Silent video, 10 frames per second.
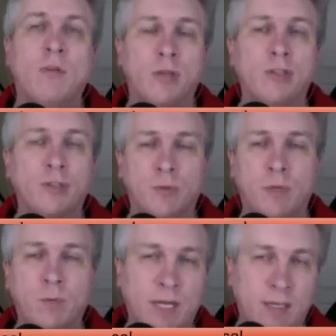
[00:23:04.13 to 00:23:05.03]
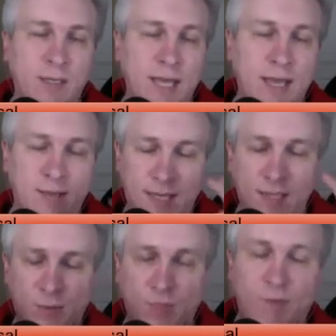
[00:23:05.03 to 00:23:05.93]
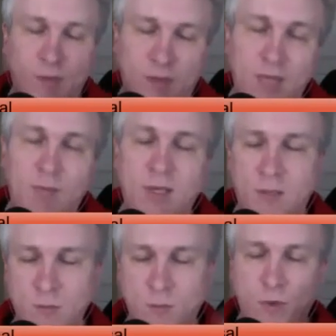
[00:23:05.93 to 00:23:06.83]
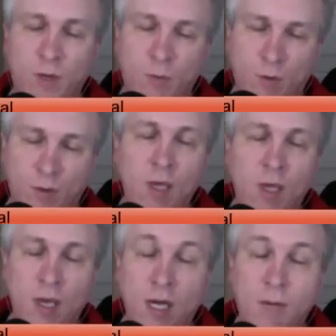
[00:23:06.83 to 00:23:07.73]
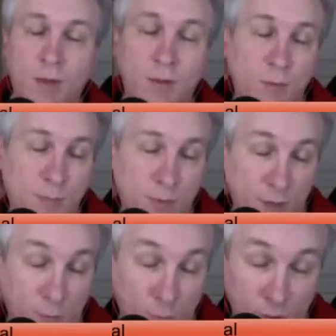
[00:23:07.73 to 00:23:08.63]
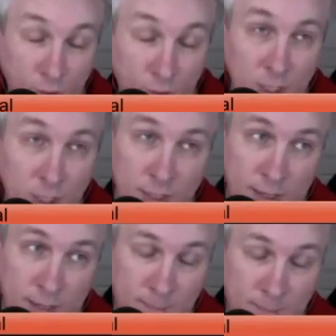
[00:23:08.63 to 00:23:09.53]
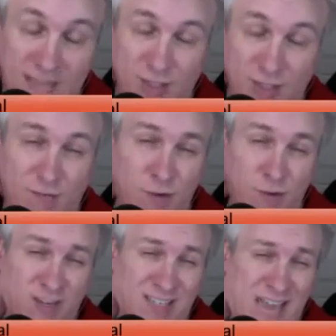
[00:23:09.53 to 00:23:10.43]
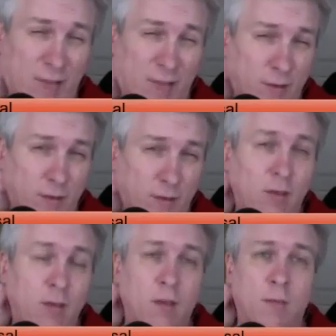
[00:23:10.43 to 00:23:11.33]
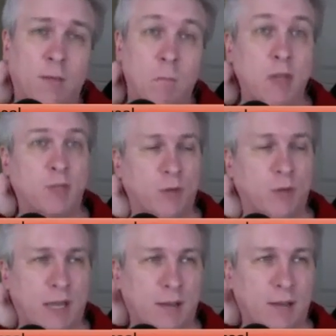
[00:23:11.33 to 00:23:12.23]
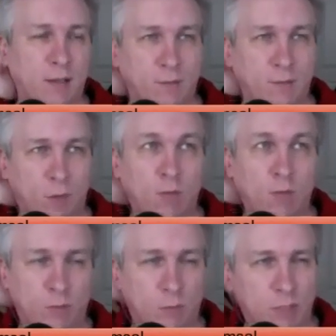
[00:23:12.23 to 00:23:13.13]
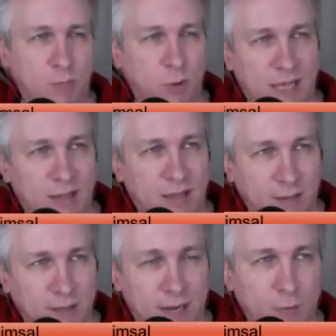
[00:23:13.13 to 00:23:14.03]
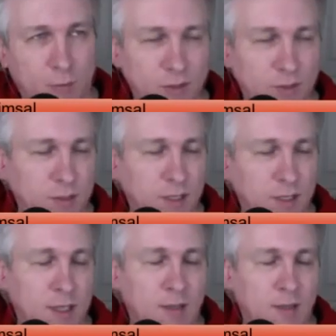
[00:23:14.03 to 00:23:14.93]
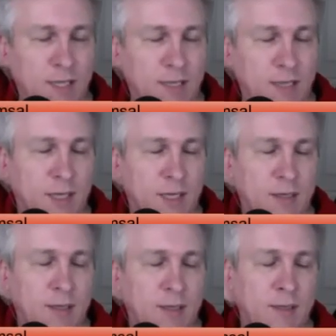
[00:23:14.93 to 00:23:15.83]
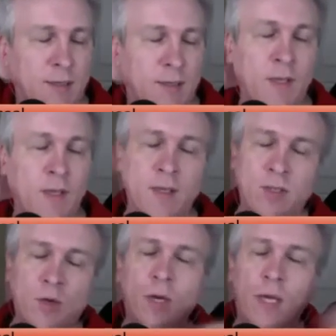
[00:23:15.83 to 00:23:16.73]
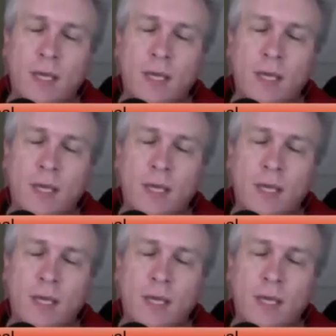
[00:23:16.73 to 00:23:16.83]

luxury when I did that test driven thing because I was working with a couple other people that were actually very, very talented, much more talented. One was much more talented than I was on the tech side, and so